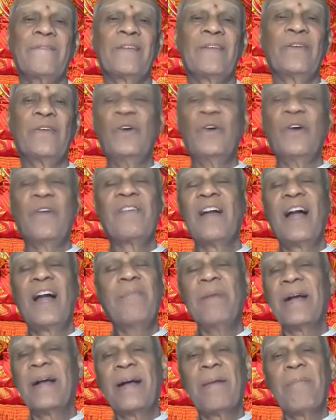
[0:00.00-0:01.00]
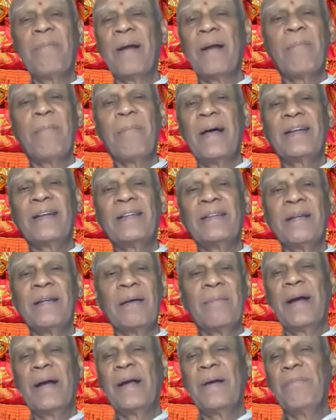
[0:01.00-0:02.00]
You have not become Brahman
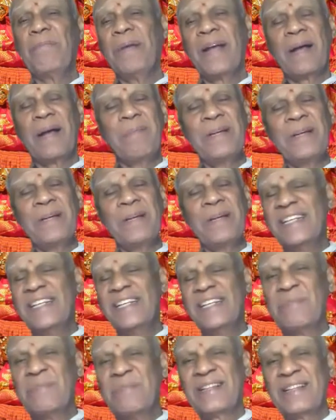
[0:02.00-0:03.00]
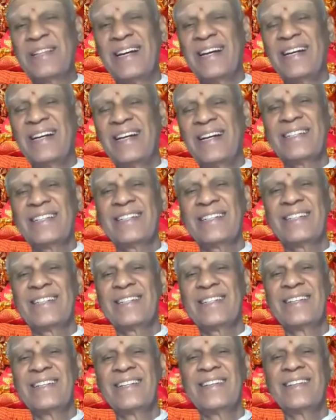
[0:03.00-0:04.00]
by becoming Jivan Mukta.
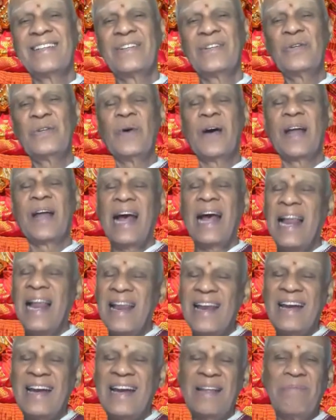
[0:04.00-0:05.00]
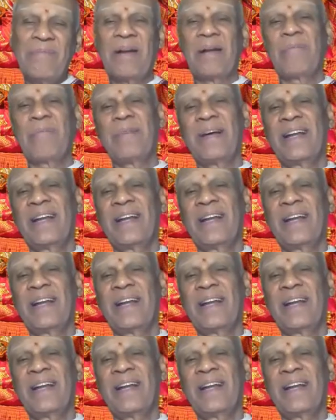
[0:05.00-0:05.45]
You are already Brahman.